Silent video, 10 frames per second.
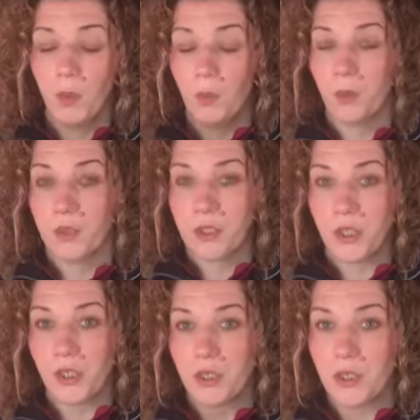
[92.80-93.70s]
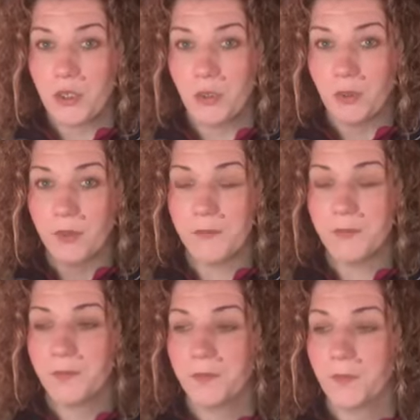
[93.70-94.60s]
what do you need to know?
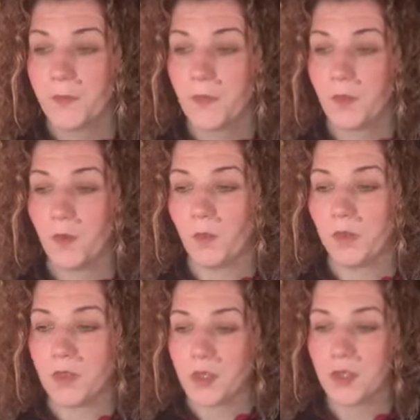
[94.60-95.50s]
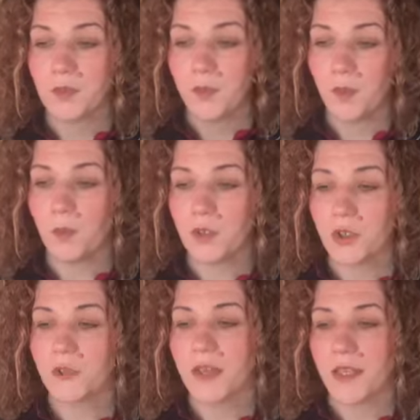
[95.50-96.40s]
What's
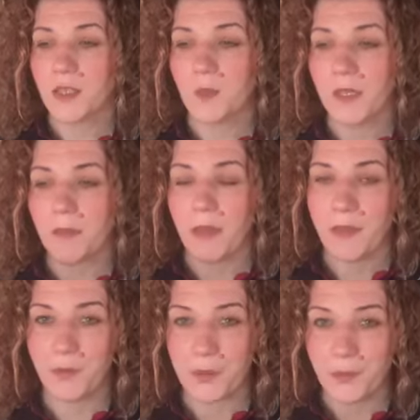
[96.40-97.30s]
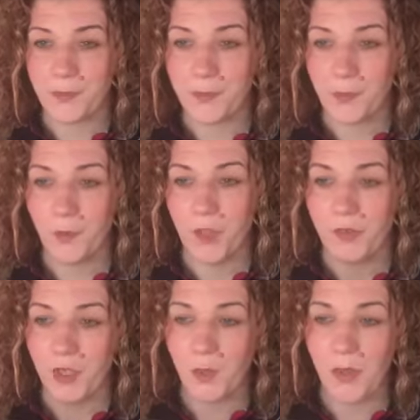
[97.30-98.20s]
your next week about? Where are
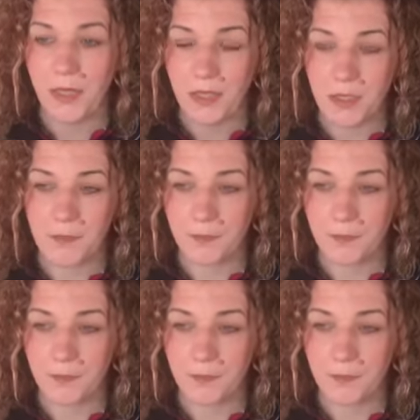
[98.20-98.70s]
you at?